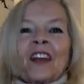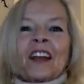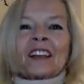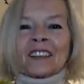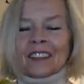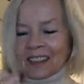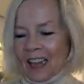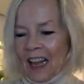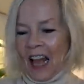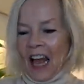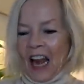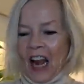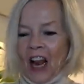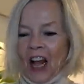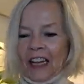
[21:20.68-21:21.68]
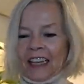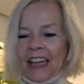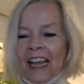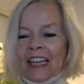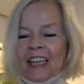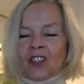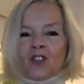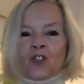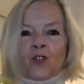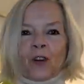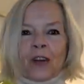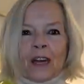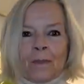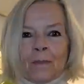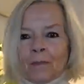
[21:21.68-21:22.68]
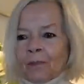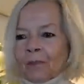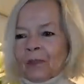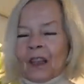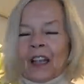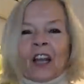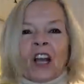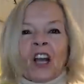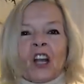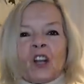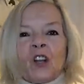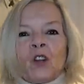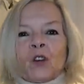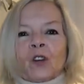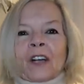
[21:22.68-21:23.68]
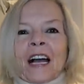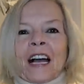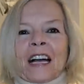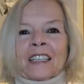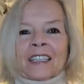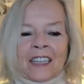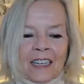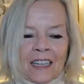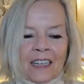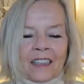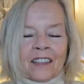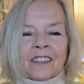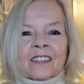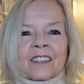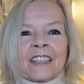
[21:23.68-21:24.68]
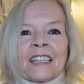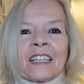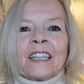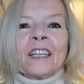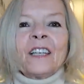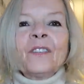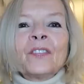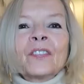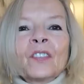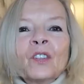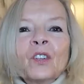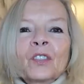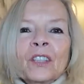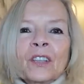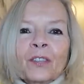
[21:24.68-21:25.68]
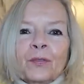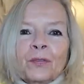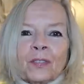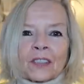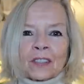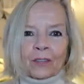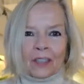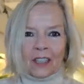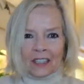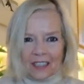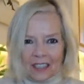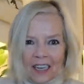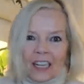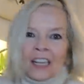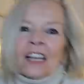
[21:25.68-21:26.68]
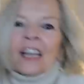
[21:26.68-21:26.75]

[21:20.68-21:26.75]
fits like a dream. Look at the sleeves. Look at the fit of it.